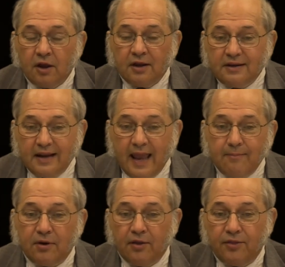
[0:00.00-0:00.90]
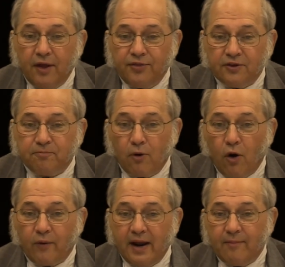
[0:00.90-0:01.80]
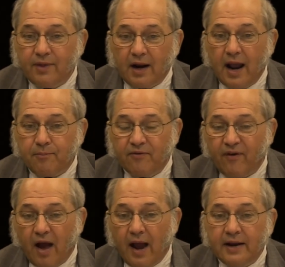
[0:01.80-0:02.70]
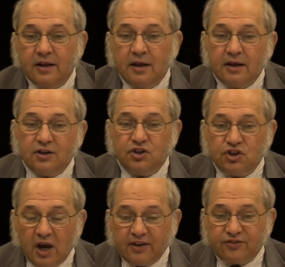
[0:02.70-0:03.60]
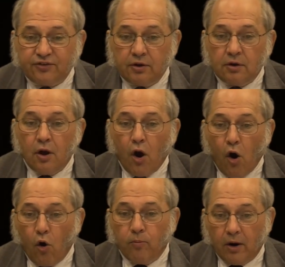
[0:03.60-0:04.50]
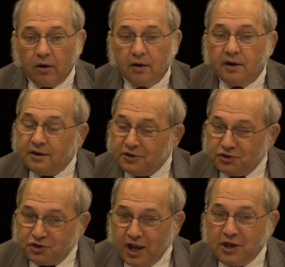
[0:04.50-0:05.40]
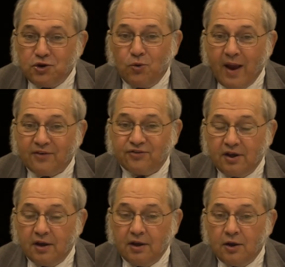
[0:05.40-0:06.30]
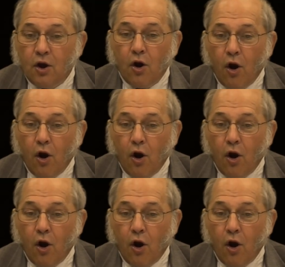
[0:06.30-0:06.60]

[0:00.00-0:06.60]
named this program that I provide Just Omer, Justomer,